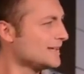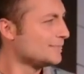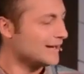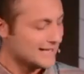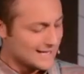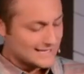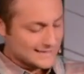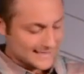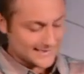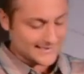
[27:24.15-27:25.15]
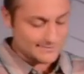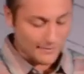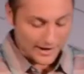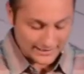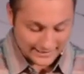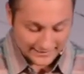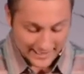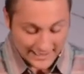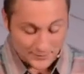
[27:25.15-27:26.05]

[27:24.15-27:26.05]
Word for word: but this is money that he